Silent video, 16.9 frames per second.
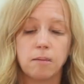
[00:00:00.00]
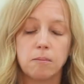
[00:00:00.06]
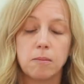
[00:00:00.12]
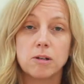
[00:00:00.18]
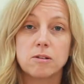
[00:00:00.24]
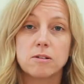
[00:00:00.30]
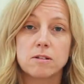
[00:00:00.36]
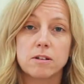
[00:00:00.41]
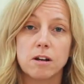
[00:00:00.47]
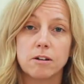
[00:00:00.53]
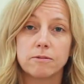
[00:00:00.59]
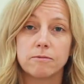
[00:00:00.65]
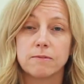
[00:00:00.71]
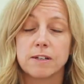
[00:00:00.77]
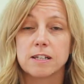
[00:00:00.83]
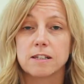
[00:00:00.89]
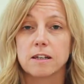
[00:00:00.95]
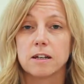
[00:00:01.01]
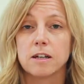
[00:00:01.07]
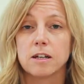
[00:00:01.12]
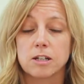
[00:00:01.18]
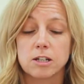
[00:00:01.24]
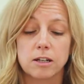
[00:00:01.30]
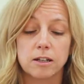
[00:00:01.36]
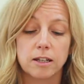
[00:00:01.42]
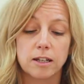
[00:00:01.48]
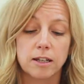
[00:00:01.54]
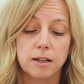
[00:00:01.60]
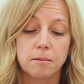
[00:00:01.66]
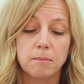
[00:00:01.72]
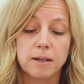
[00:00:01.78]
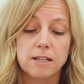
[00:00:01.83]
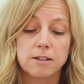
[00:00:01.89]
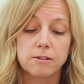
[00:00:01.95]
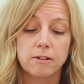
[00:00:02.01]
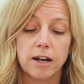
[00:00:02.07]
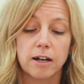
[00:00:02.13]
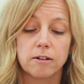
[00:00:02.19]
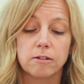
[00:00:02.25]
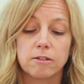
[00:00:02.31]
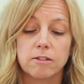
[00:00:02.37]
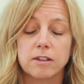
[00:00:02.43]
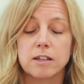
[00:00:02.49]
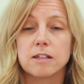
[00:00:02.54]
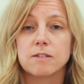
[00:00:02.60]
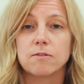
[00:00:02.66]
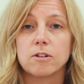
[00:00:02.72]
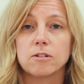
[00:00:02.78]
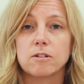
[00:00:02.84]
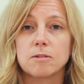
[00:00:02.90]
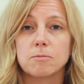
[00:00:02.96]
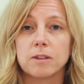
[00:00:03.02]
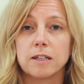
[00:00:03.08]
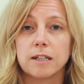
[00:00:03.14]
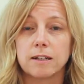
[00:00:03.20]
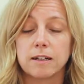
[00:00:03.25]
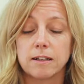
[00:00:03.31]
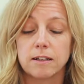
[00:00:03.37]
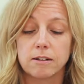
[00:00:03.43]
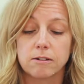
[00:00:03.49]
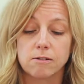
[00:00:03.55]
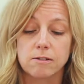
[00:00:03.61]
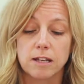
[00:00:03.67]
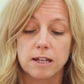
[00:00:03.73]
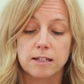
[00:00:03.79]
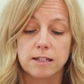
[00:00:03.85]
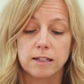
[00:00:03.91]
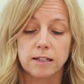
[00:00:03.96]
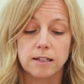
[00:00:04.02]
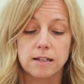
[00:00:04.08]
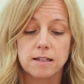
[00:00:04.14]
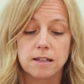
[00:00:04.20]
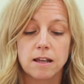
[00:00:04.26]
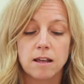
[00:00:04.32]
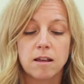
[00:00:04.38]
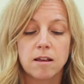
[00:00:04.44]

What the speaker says: Most current research looking at mental health is focused within clinical settings,